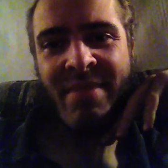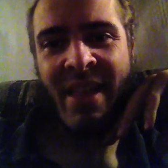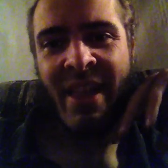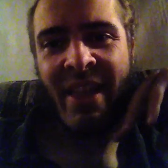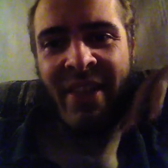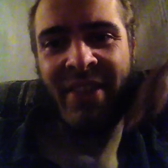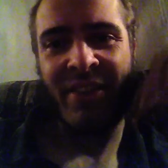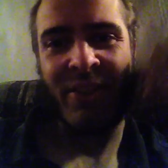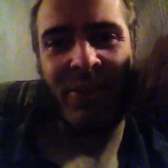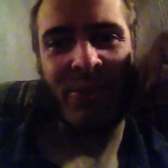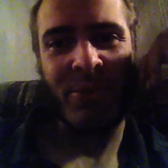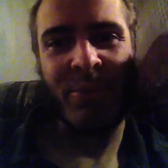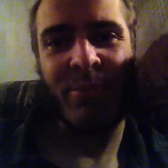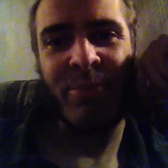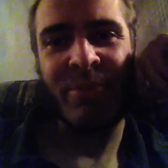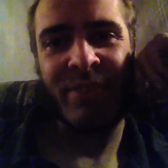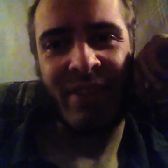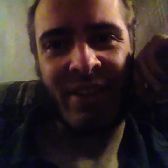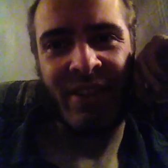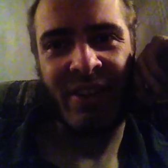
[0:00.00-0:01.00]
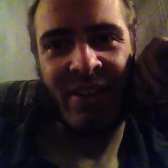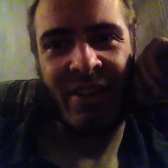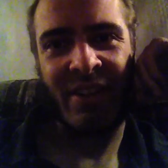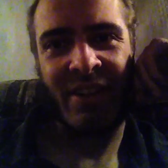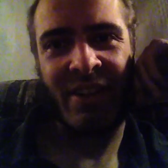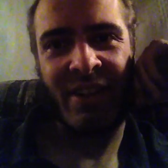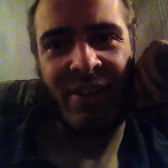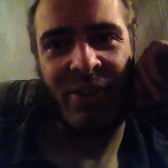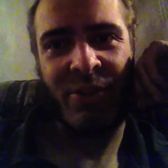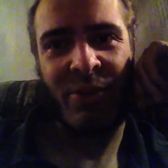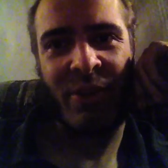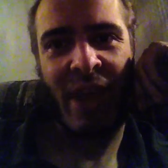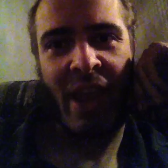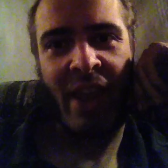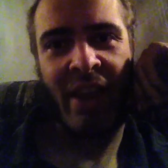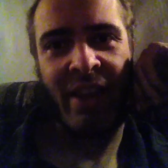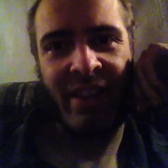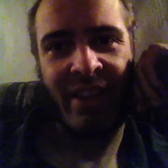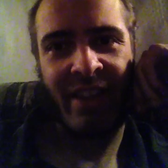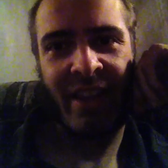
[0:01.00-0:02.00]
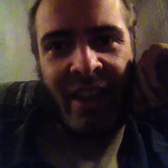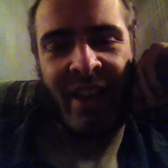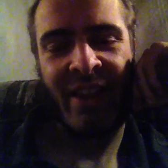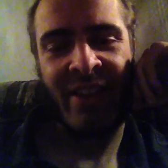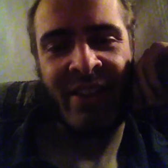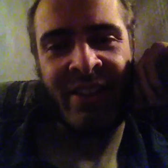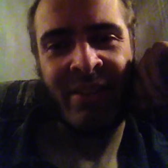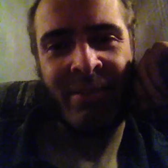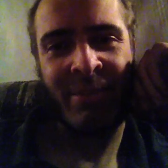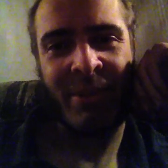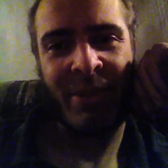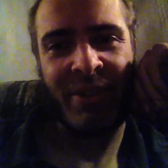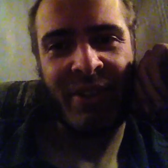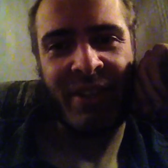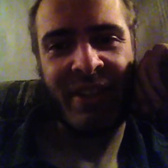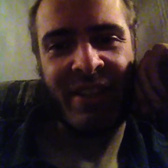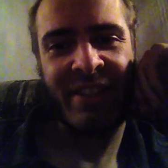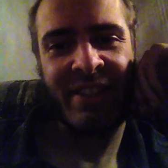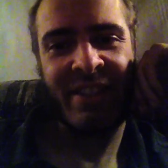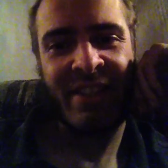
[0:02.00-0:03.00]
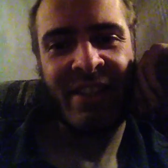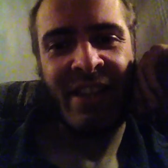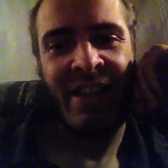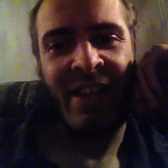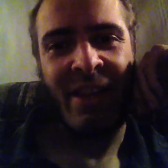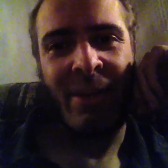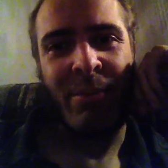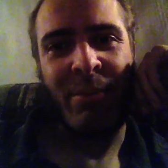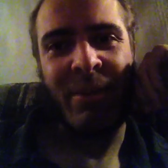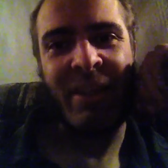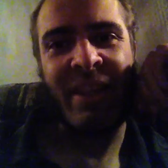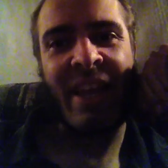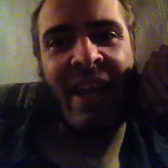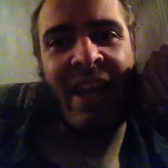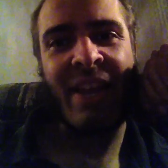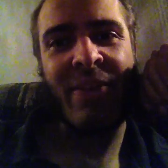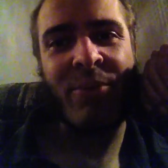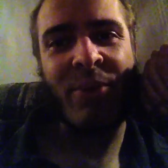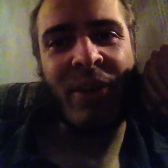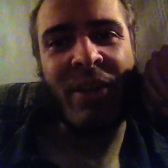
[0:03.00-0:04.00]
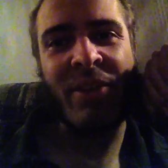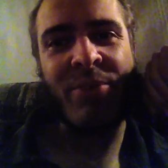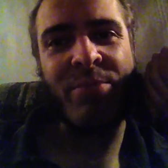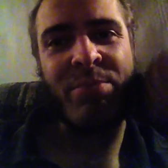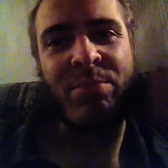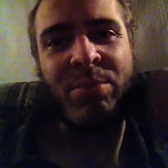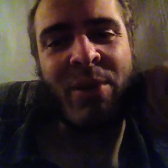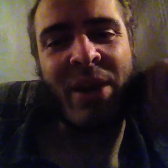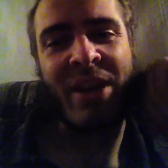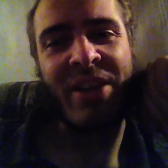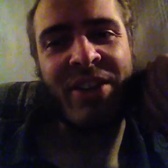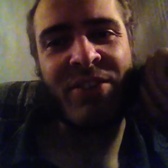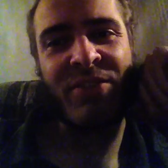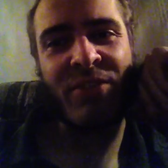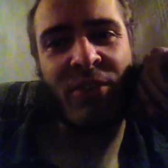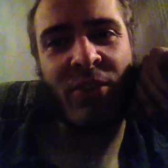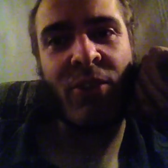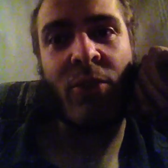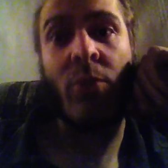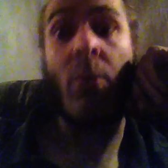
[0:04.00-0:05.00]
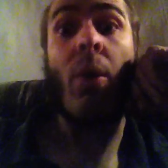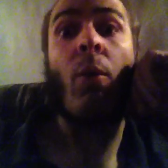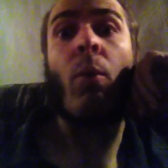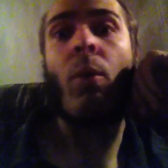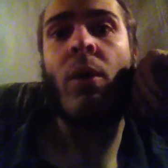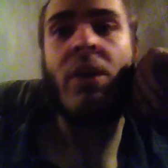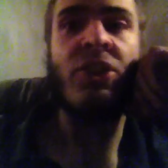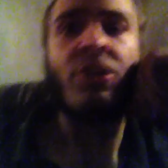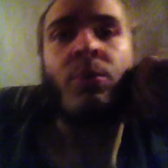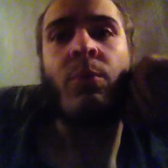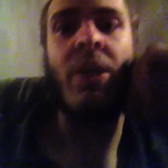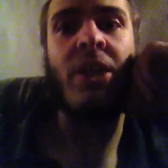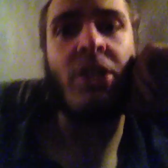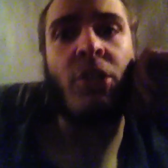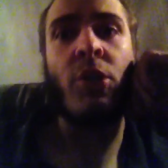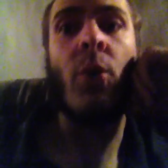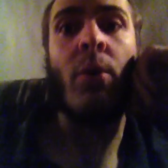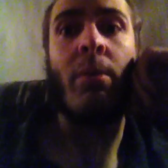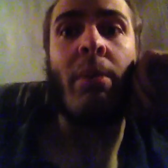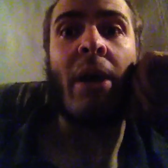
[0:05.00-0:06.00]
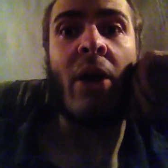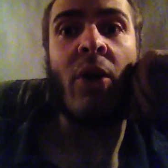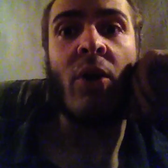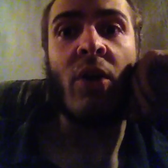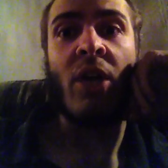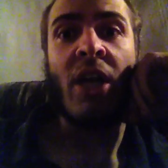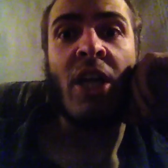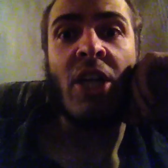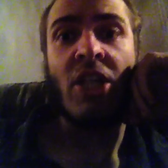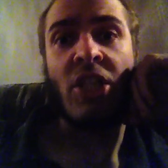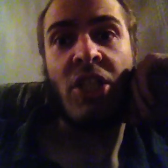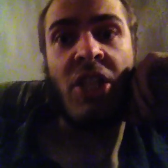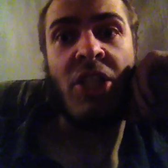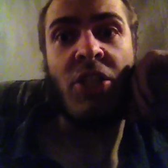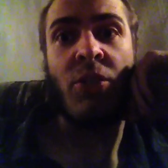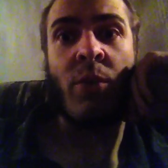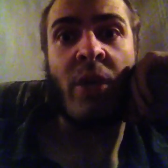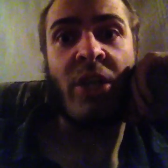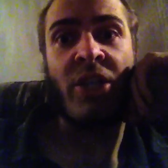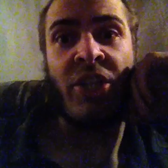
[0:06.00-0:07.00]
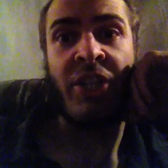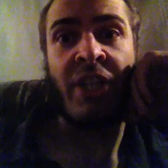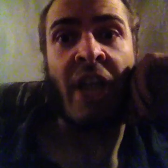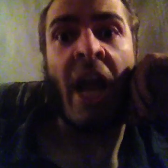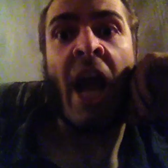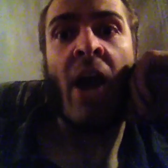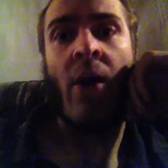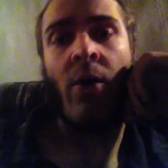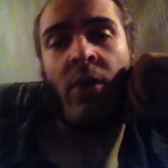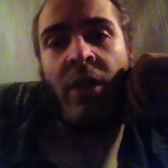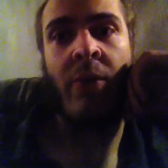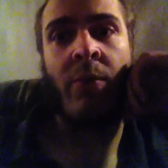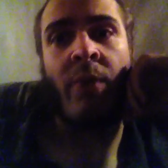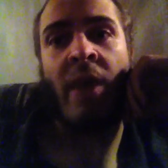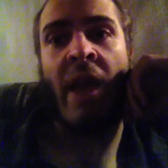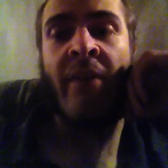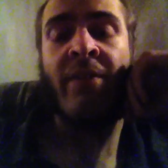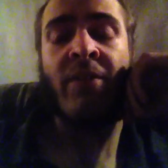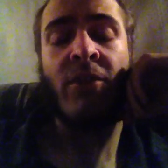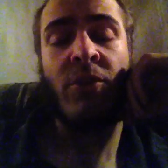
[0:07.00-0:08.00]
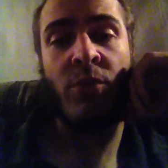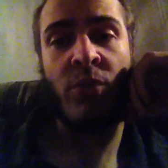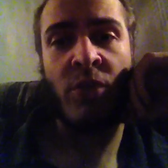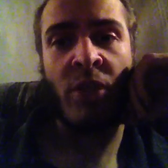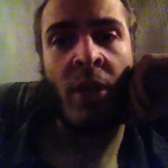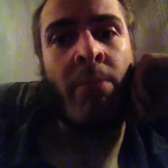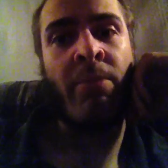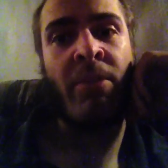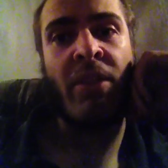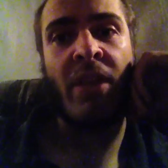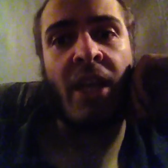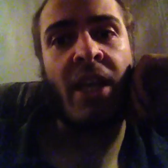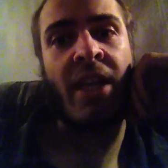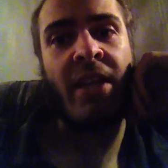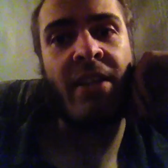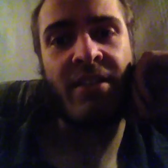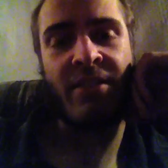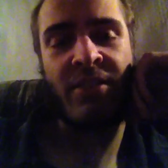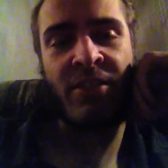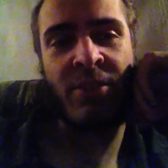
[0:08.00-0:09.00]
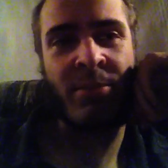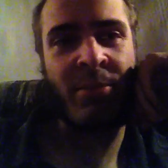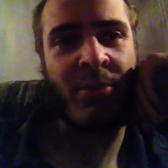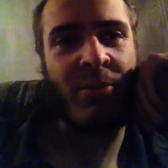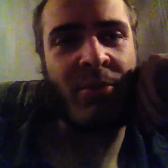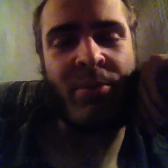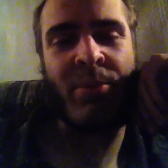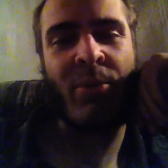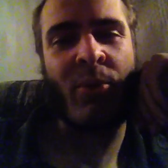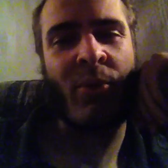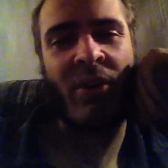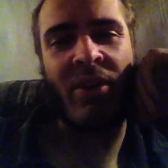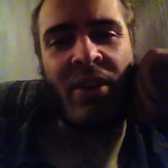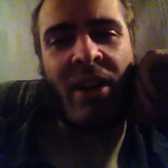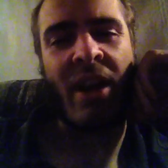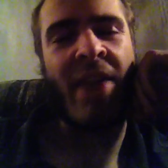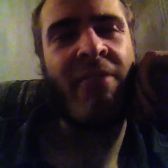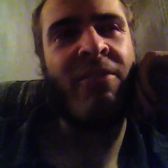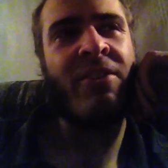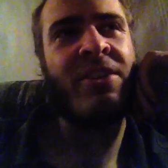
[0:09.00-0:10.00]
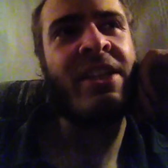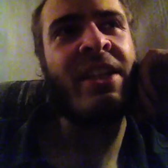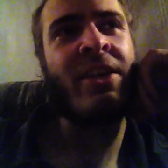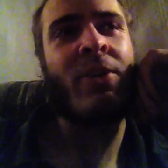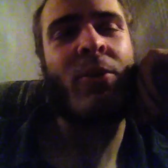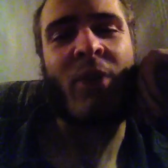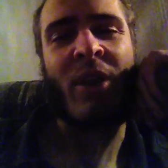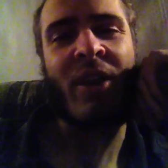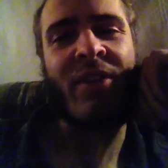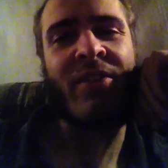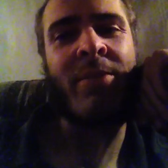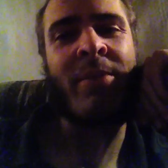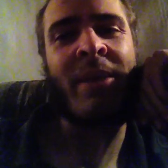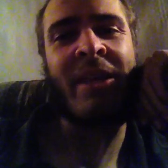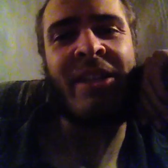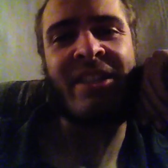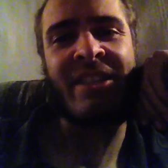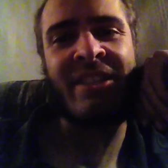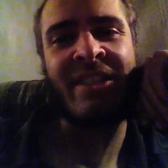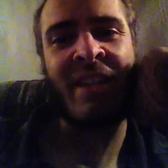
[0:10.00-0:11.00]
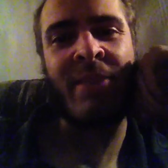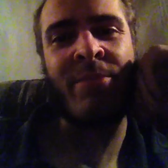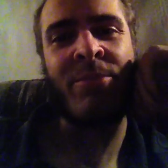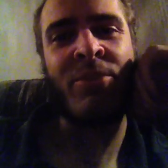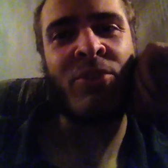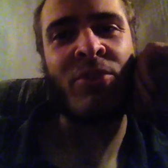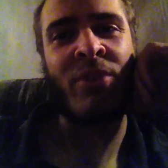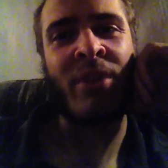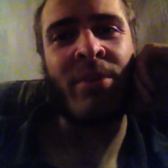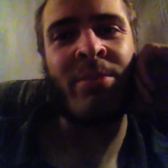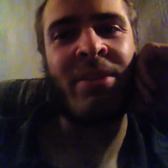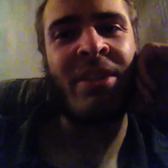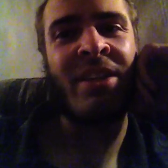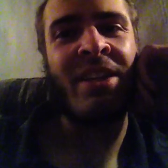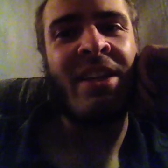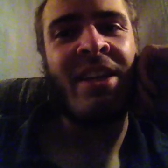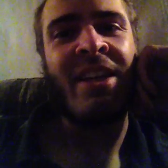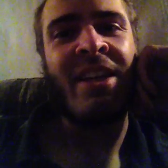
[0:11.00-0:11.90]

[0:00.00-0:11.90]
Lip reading: and the groups that are creating the chaos in the Middle East. But then when you press further, well, what should we do about the situation now? Like, we have to do something, the stupid reporter. Every single one of them has the same script,